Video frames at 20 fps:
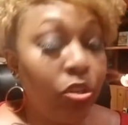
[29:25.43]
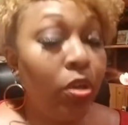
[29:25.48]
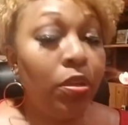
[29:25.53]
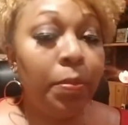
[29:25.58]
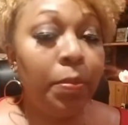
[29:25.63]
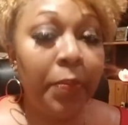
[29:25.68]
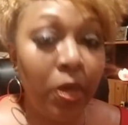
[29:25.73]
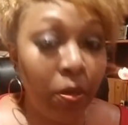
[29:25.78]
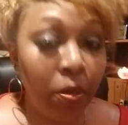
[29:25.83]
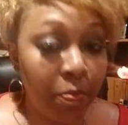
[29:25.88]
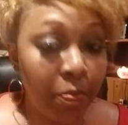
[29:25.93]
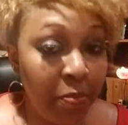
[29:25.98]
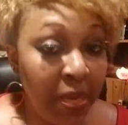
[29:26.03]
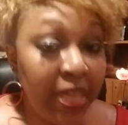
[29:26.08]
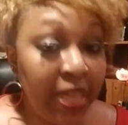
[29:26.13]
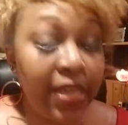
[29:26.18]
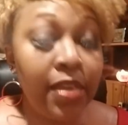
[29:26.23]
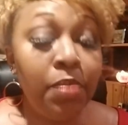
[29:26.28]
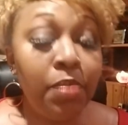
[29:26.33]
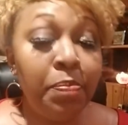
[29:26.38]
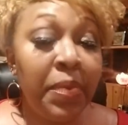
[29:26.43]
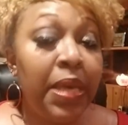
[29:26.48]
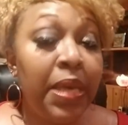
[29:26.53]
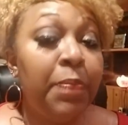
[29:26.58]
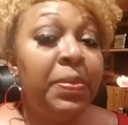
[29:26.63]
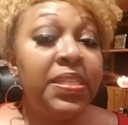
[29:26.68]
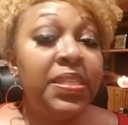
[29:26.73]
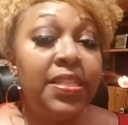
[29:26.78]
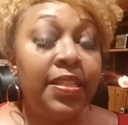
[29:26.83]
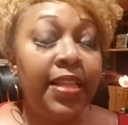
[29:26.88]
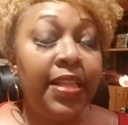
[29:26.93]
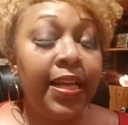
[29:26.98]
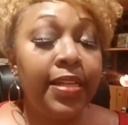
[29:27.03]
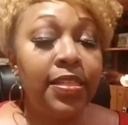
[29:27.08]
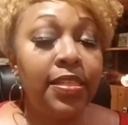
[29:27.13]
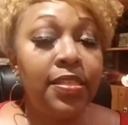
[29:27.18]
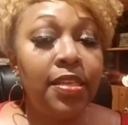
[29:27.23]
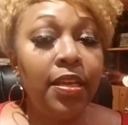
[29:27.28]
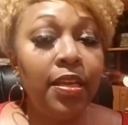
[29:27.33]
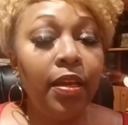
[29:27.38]
and the devil and the
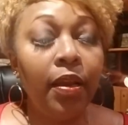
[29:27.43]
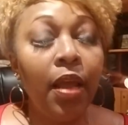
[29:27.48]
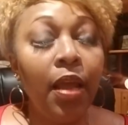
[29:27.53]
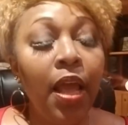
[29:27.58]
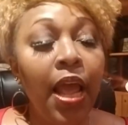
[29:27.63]
voodoo names,